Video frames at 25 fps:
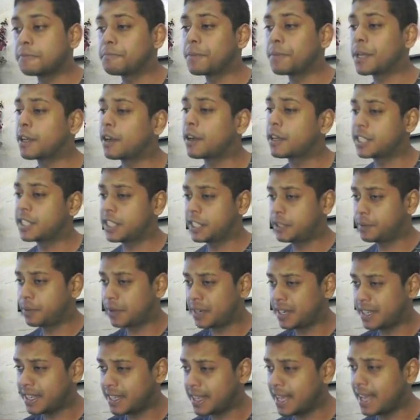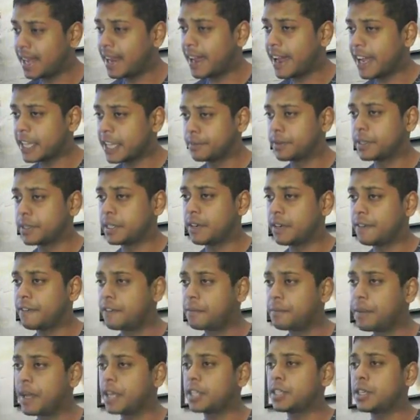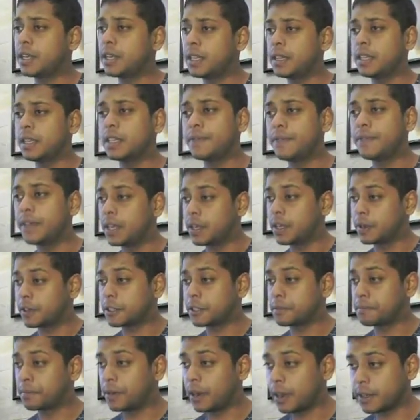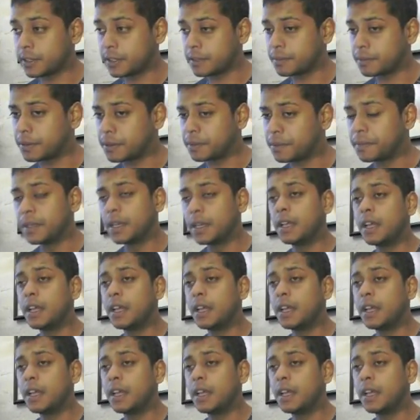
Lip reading: because I just wanted to get as much information in this video as possible.